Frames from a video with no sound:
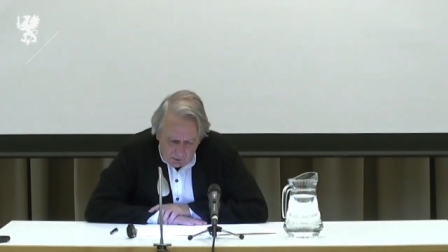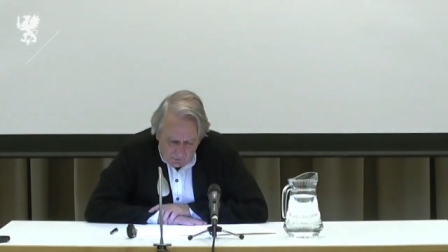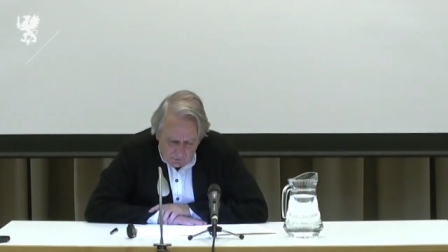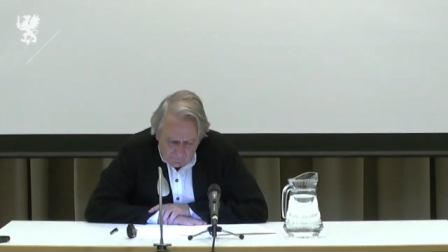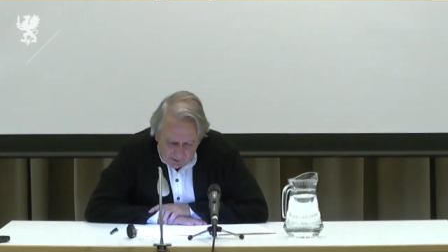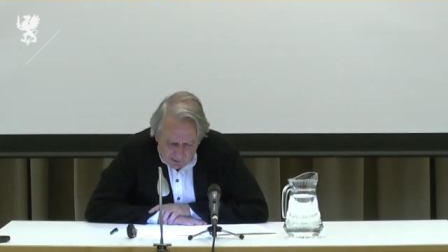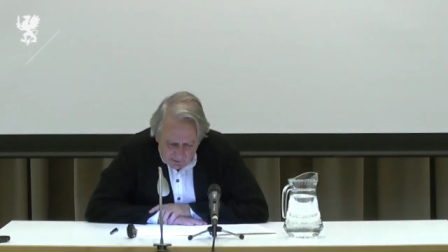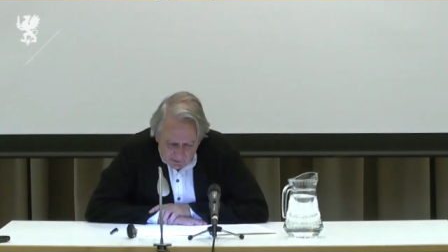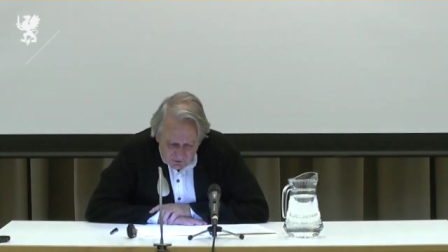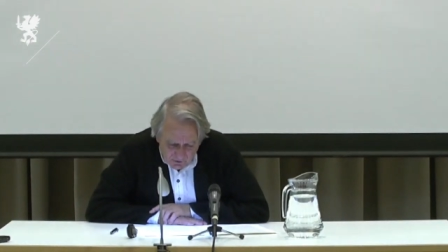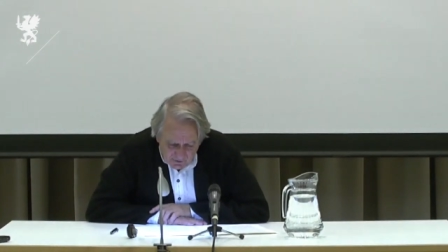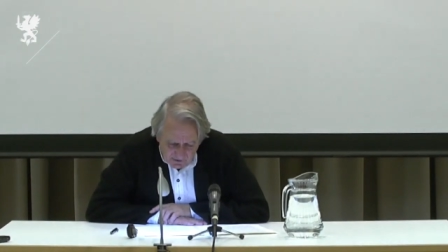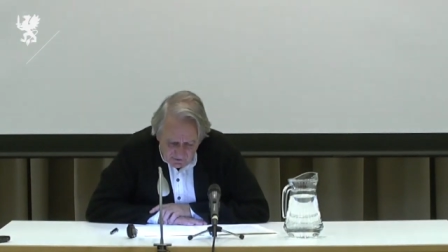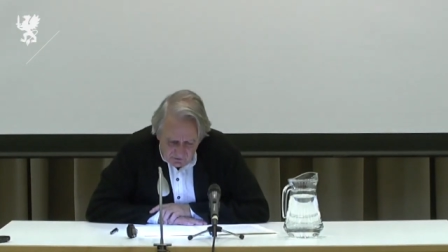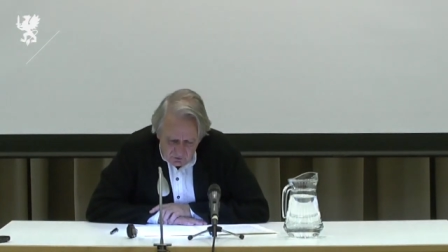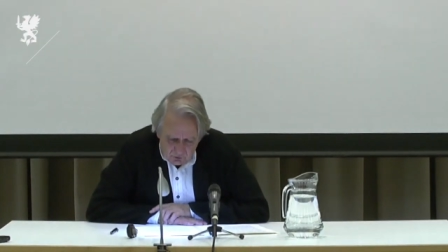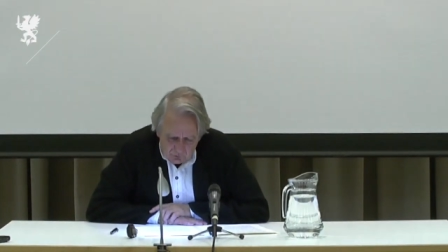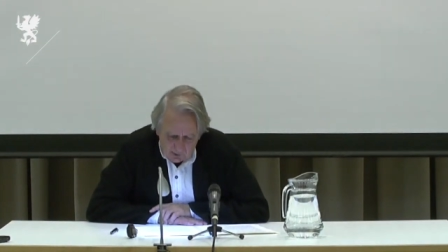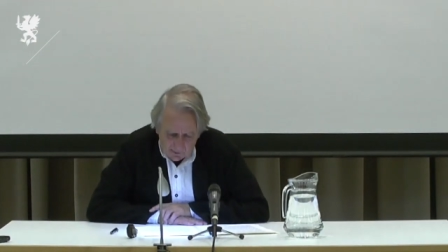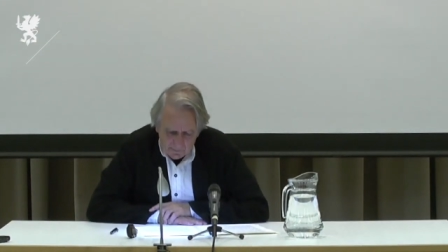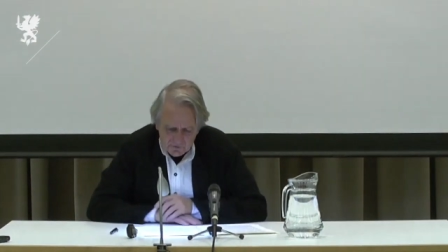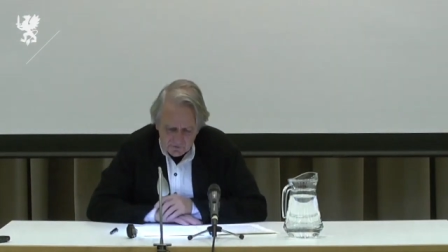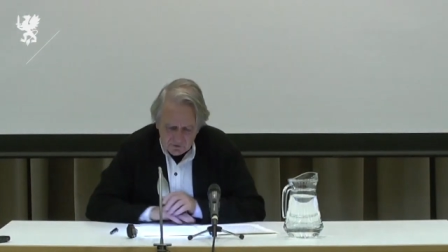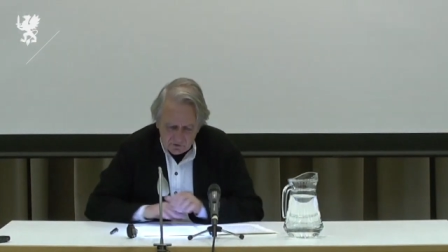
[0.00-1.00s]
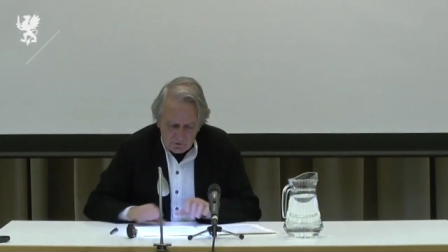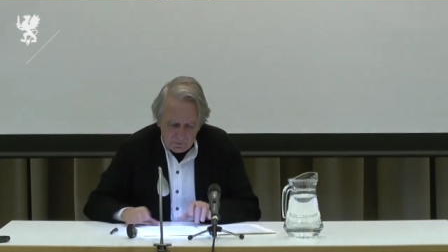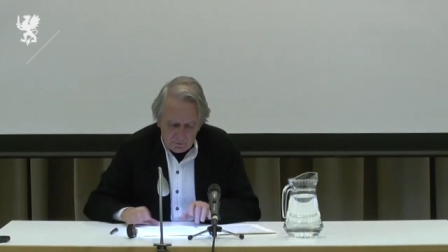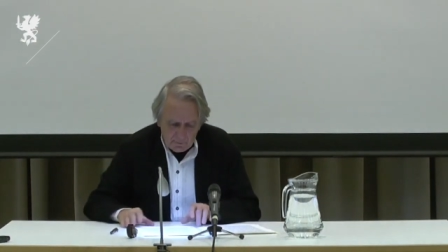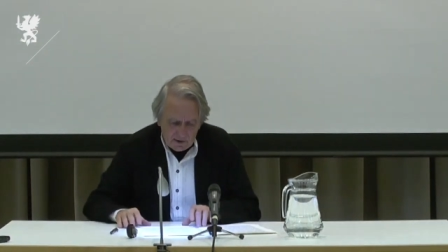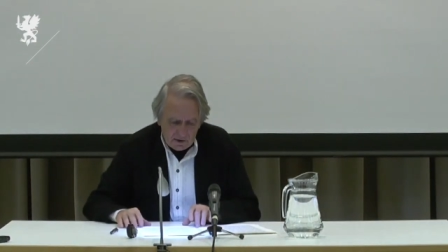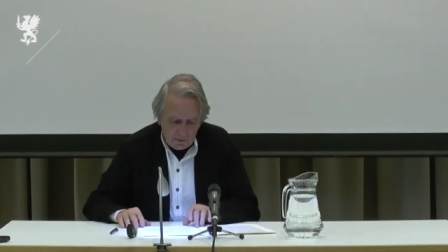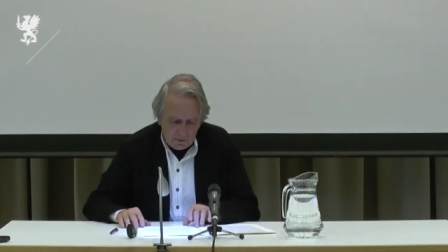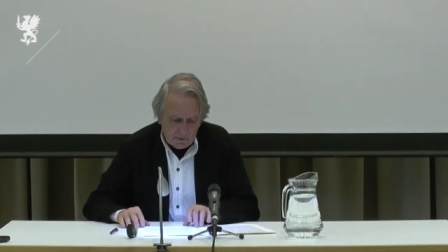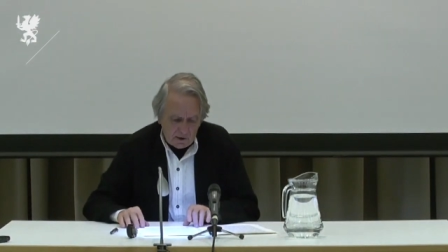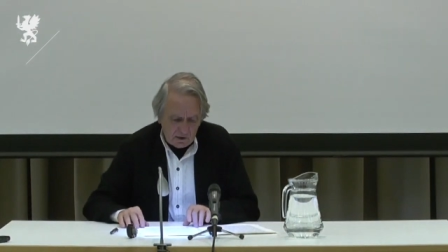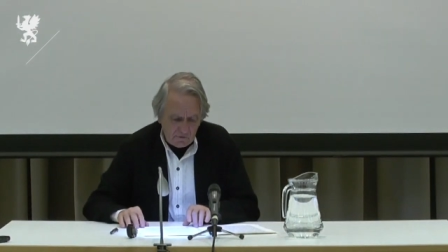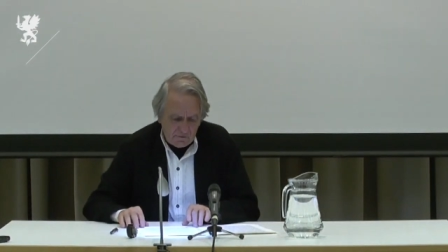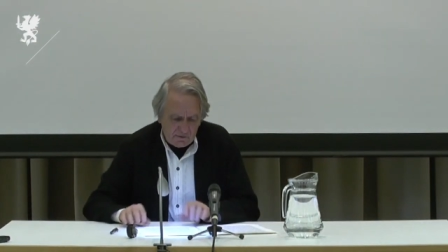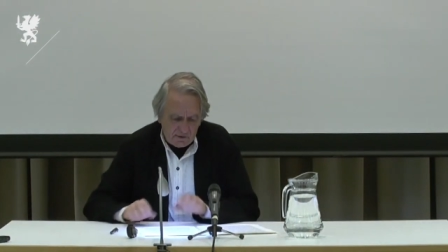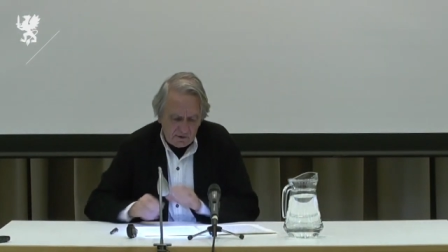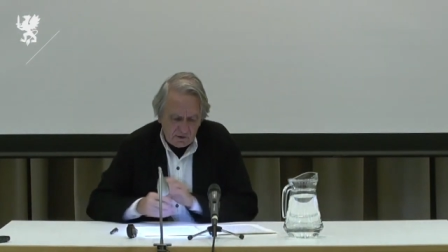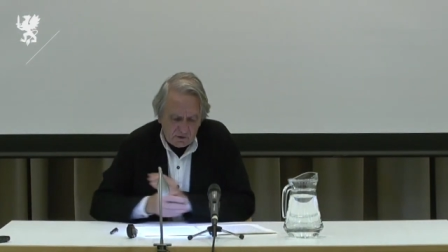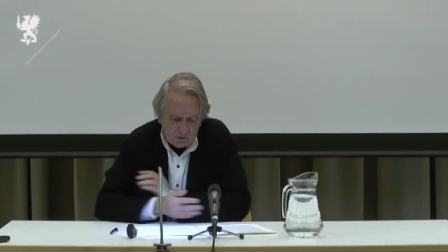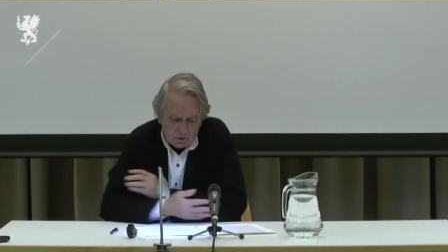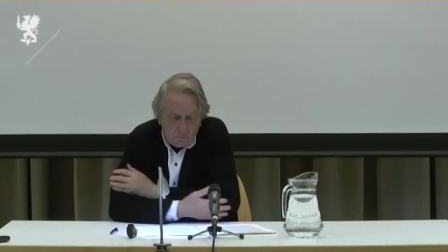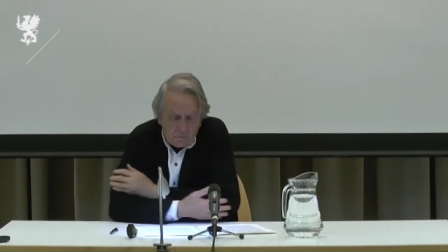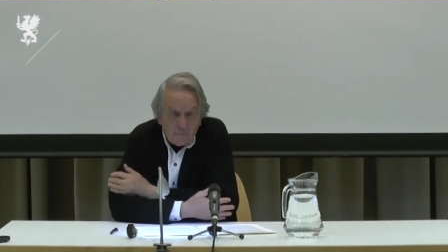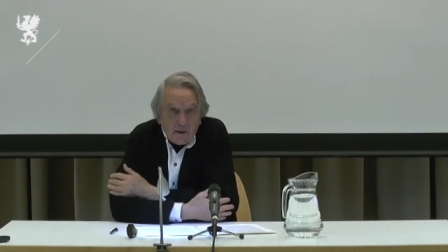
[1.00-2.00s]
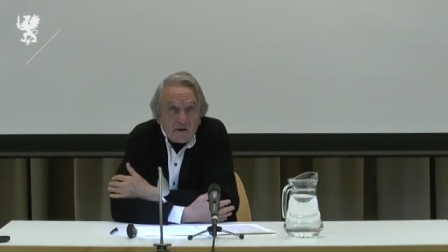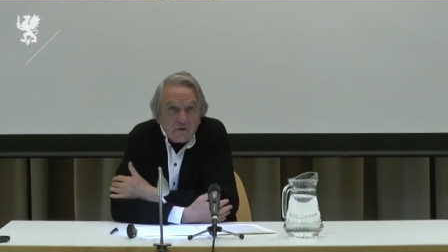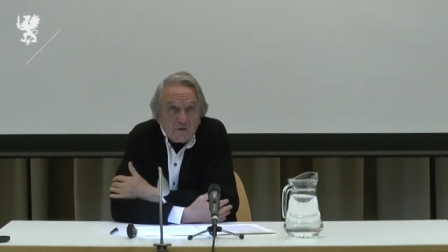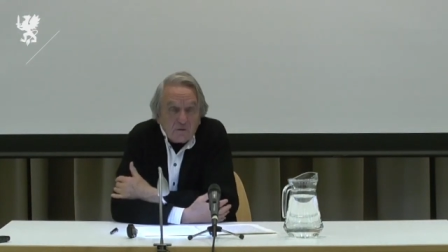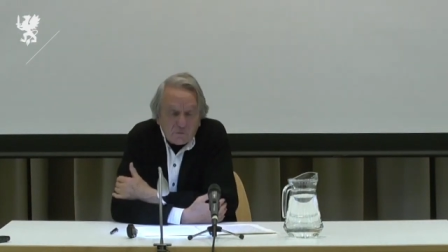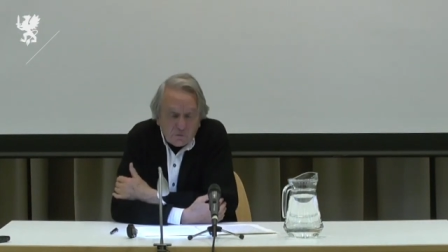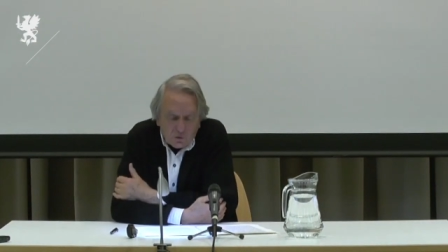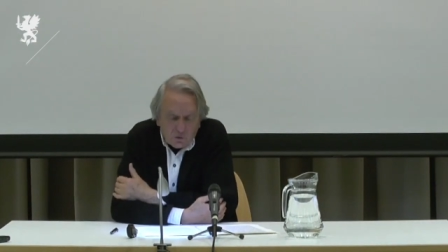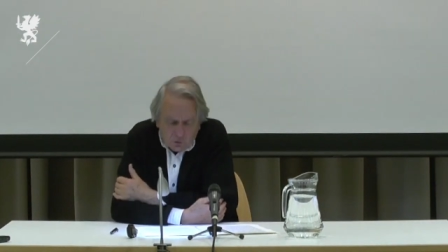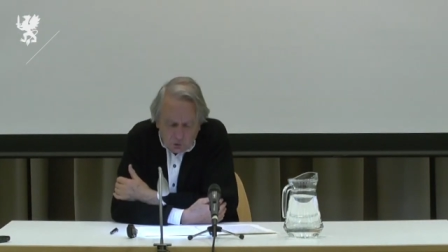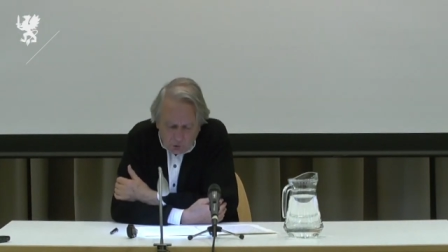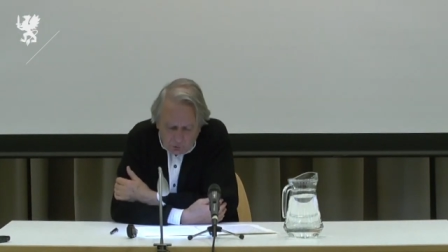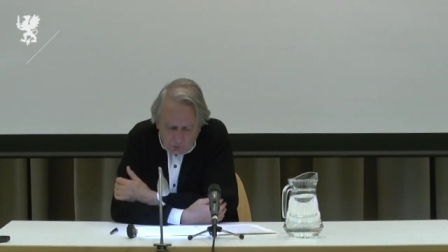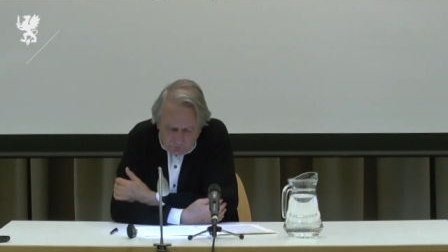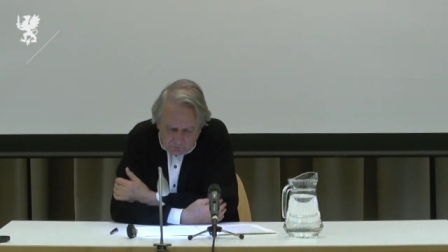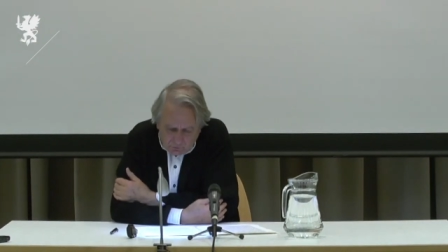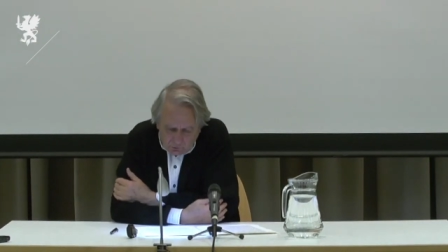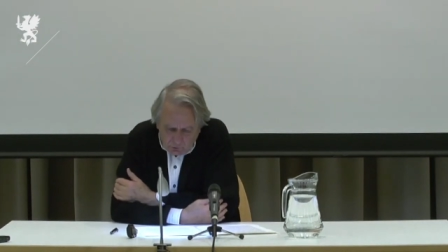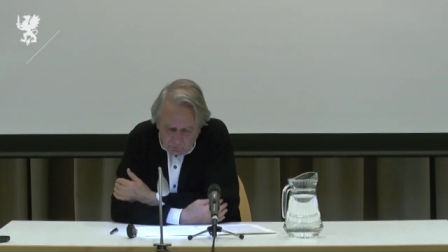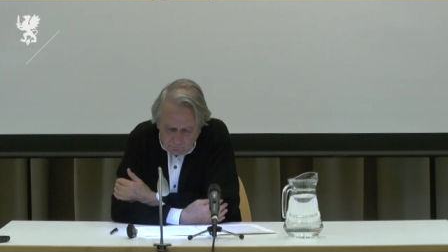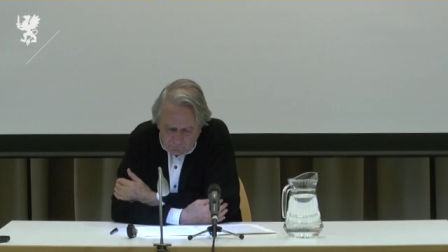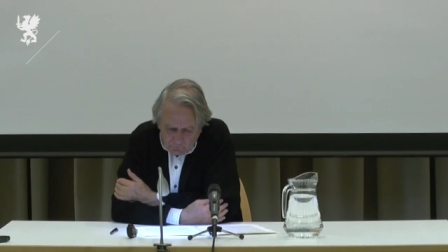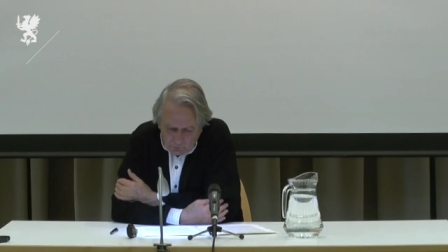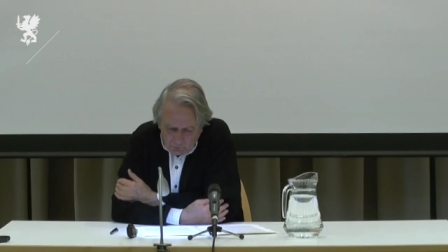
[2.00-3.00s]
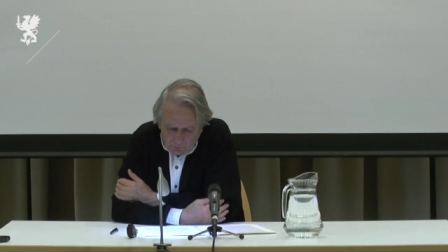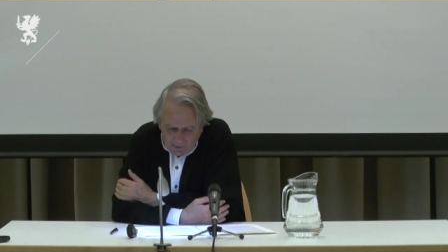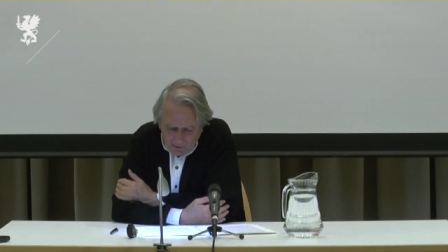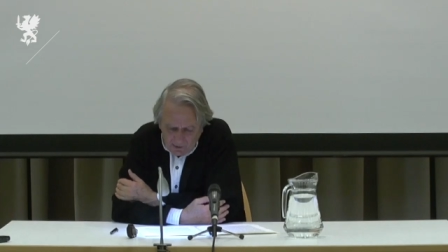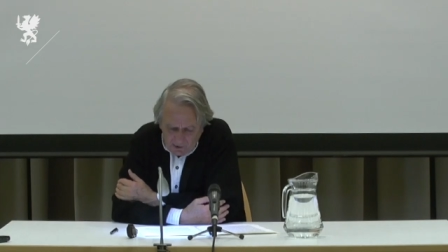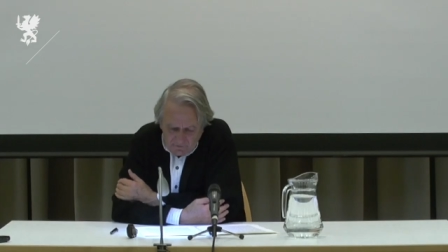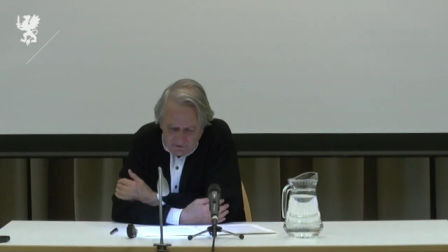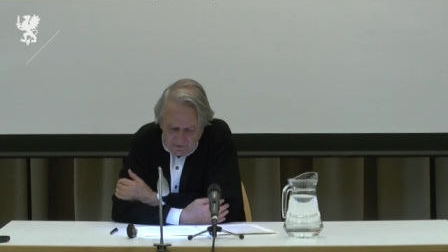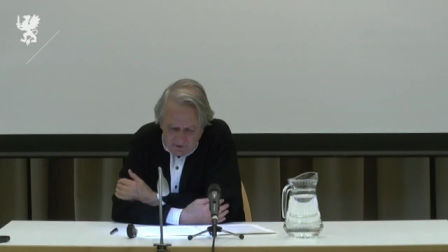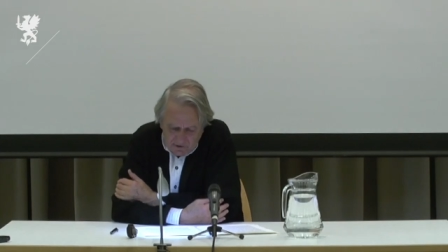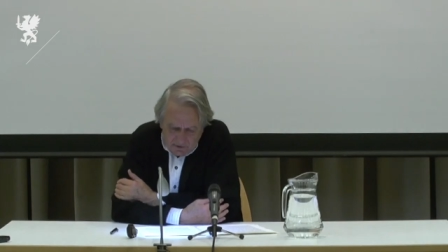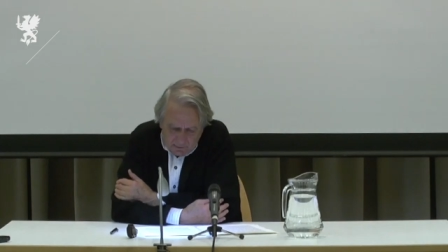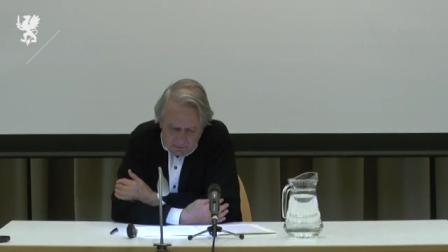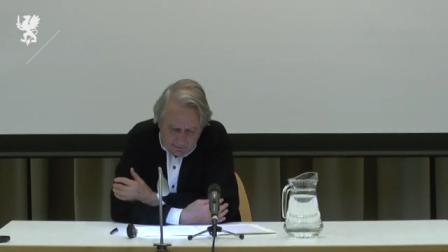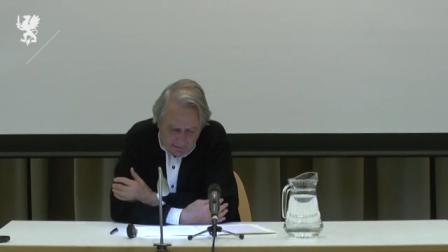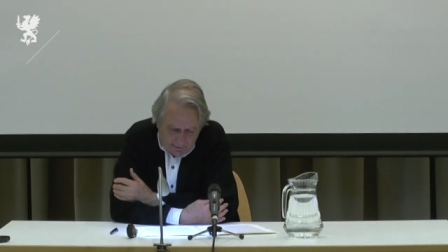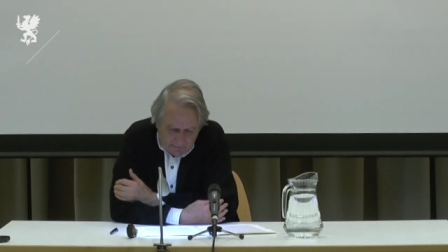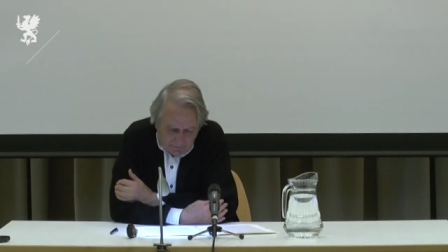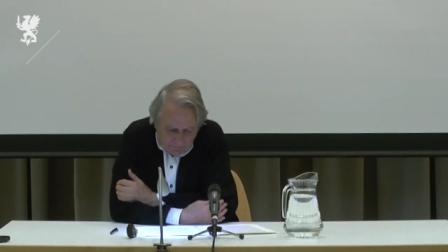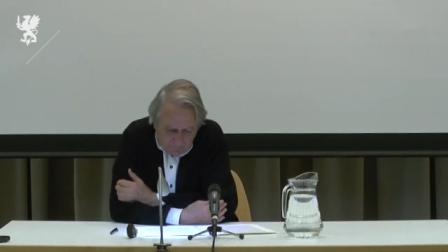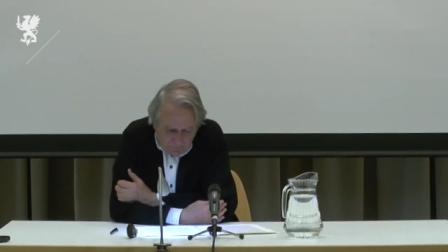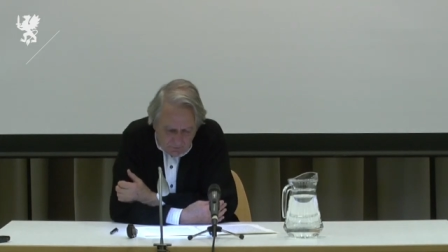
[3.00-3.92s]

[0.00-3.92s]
There is a description made by Winkelmann of the torso of the Belvedere,